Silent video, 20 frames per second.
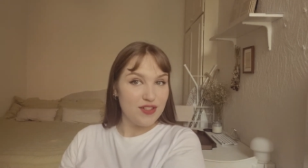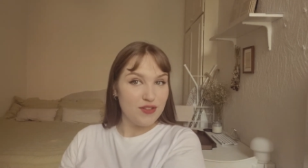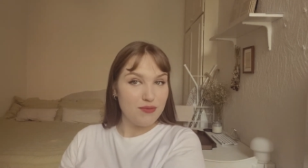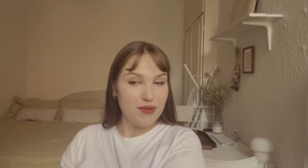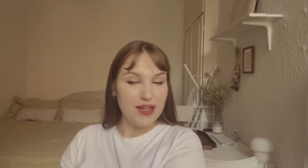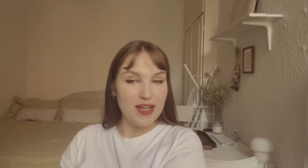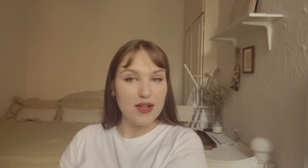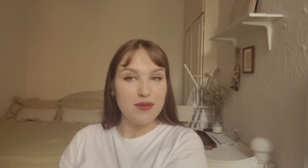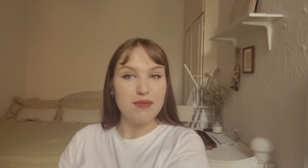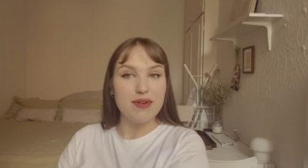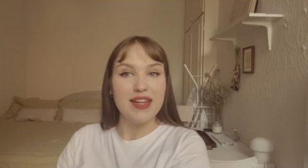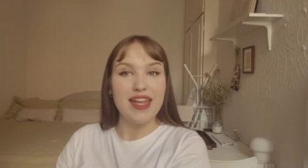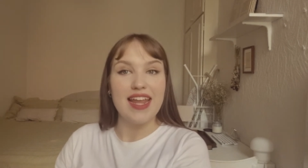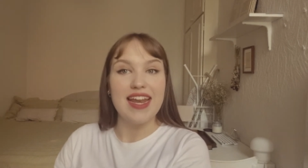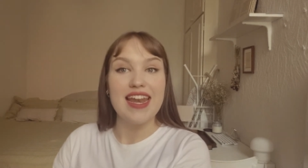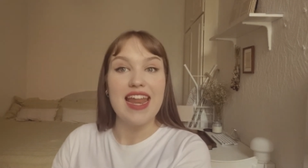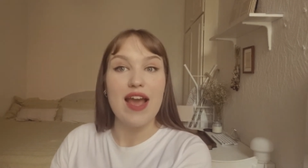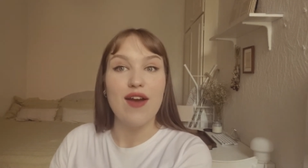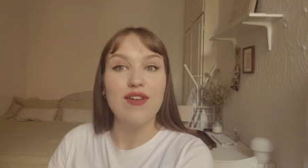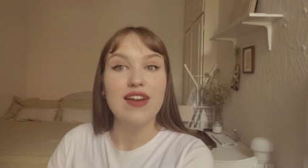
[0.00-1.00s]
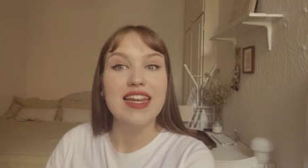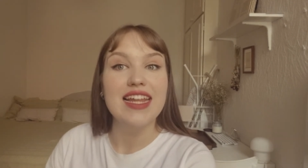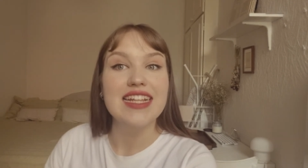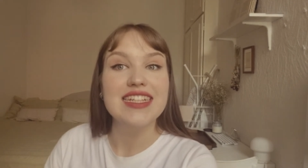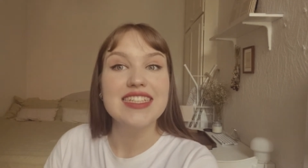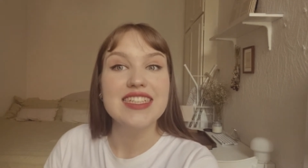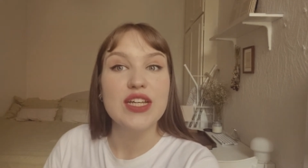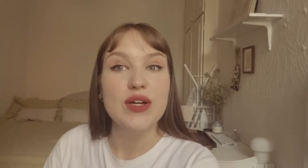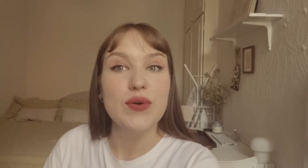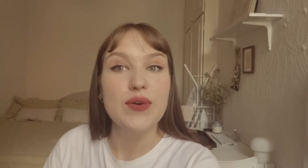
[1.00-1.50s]
makeup. But yeah, now
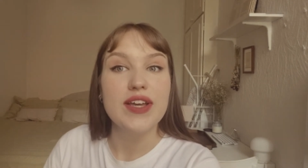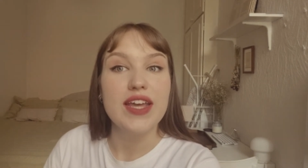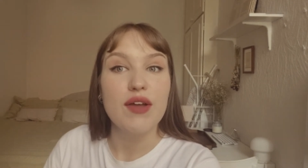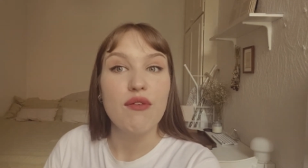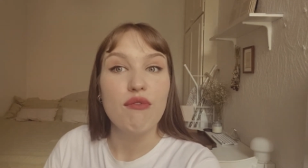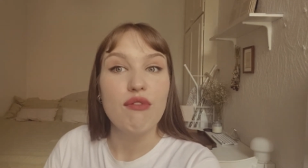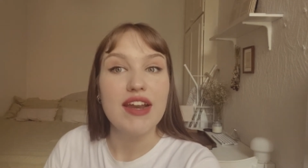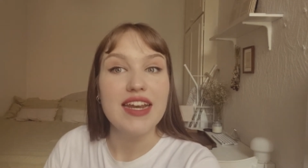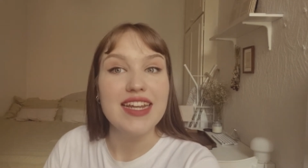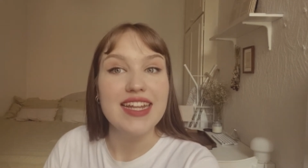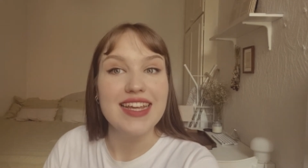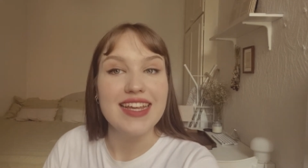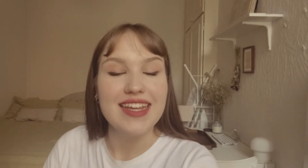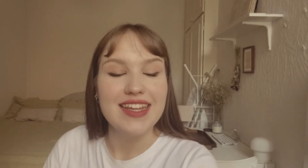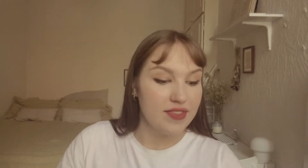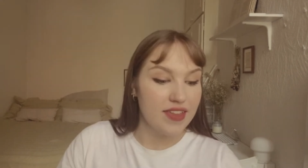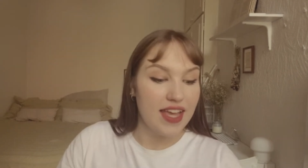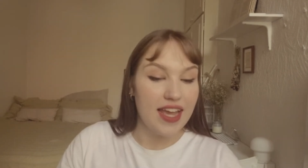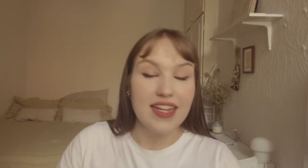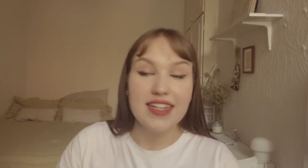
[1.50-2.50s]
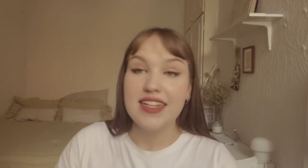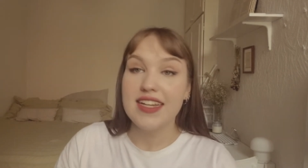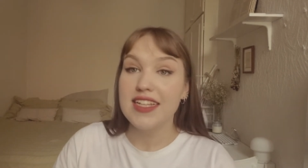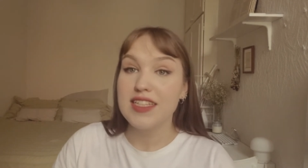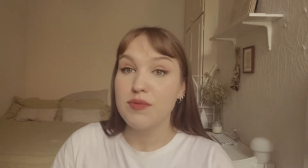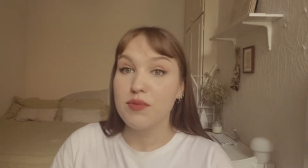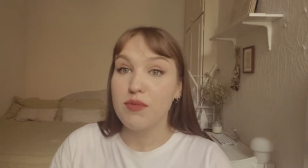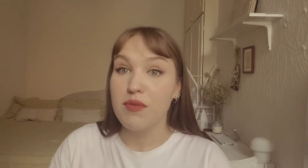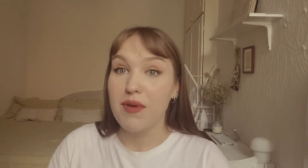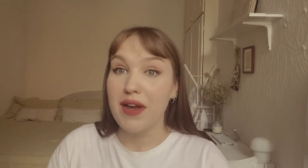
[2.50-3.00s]
let's go get ready. Actually, let's
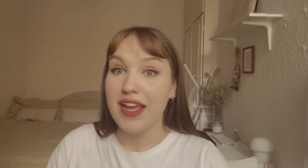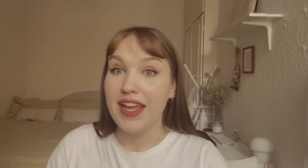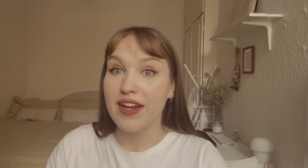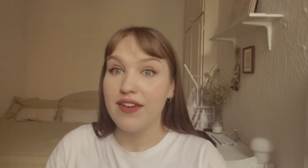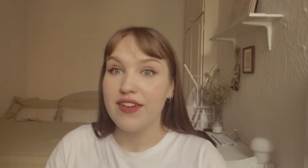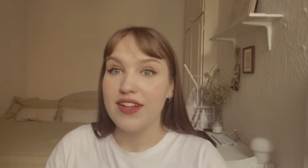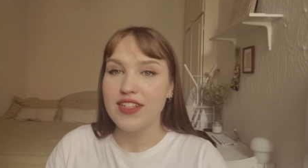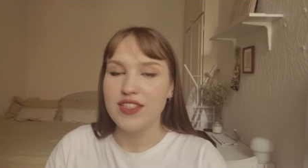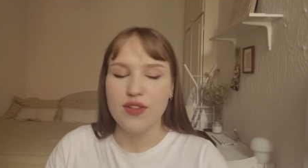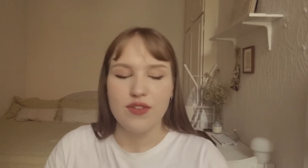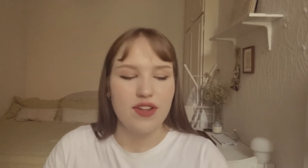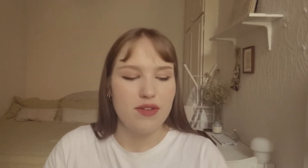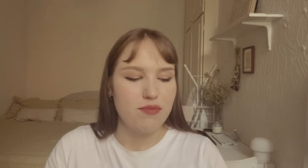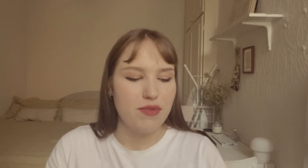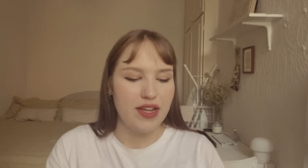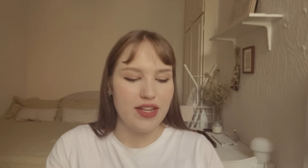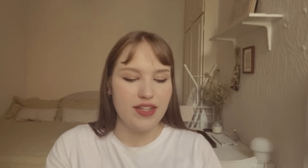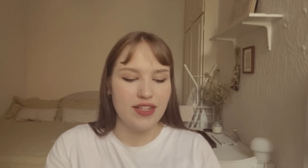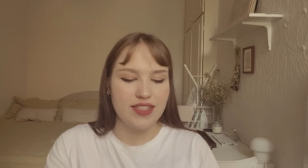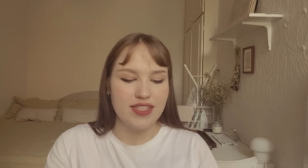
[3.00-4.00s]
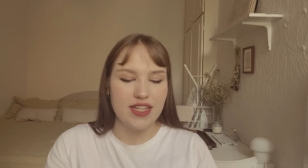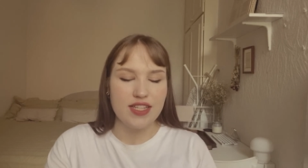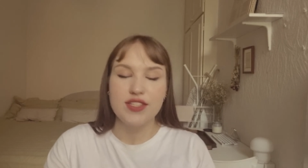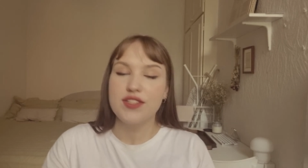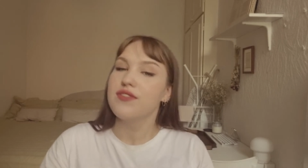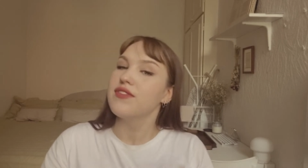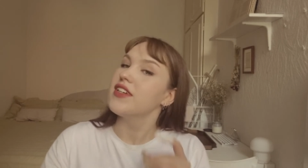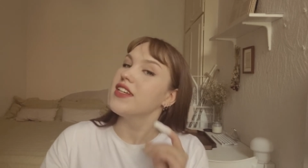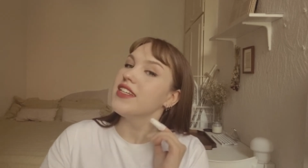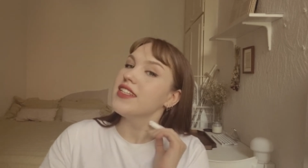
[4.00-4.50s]
put my earrings on and my
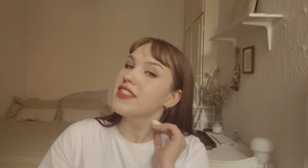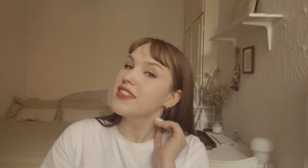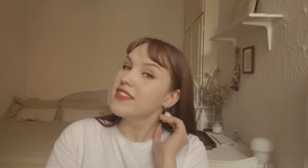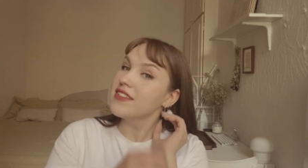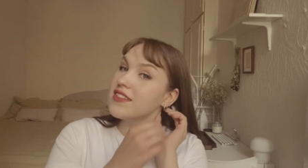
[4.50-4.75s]
accessories